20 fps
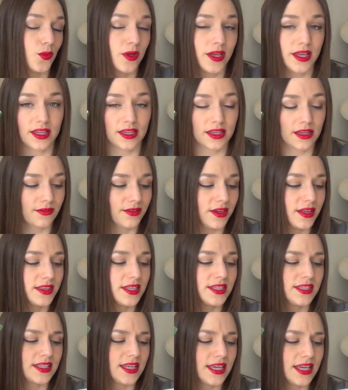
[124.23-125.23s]
We love it."
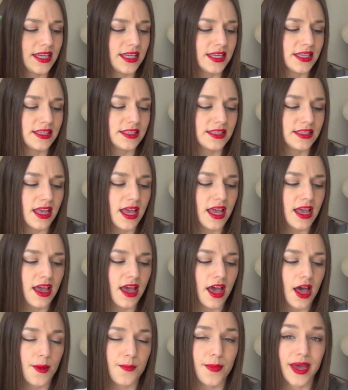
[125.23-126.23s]
And this is
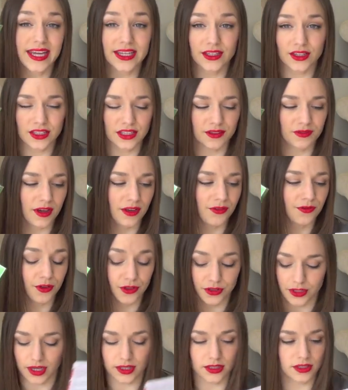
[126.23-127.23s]
£8.95
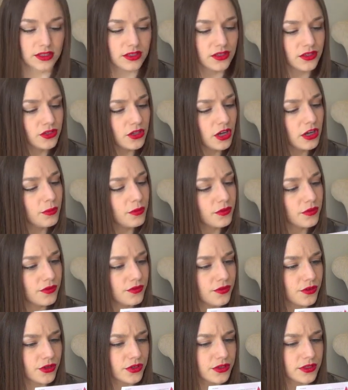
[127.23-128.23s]
full size. The soap
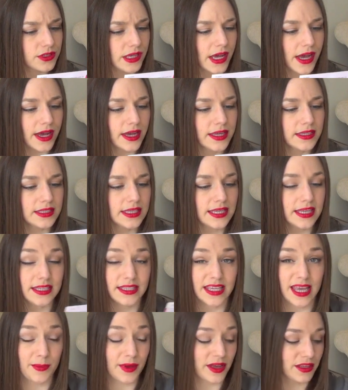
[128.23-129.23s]
full size
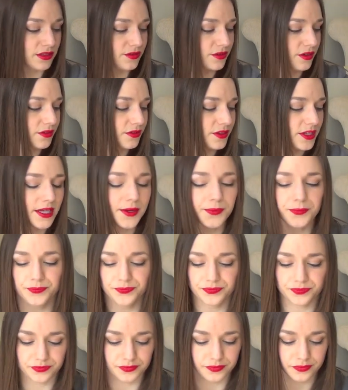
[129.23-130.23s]
is £8.50.
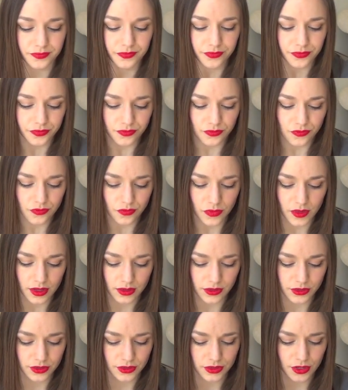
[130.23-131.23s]

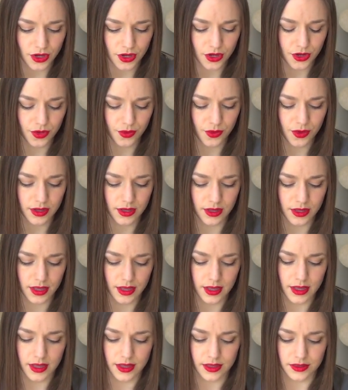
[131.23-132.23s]
So
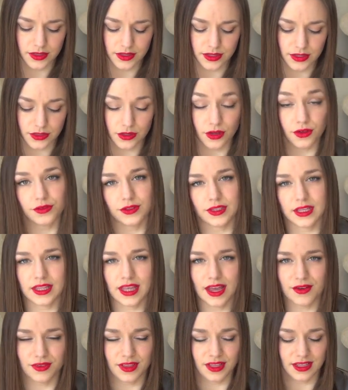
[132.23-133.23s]
this is
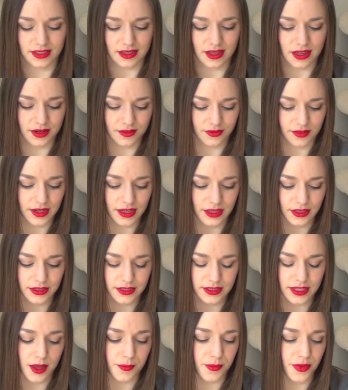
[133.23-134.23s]
obviously, everything's kind of little
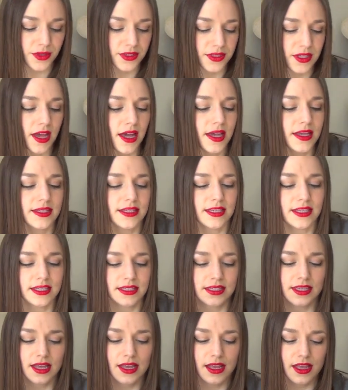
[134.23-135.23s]
sample
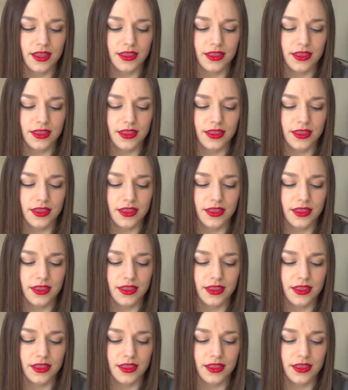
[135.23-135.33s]
sizes.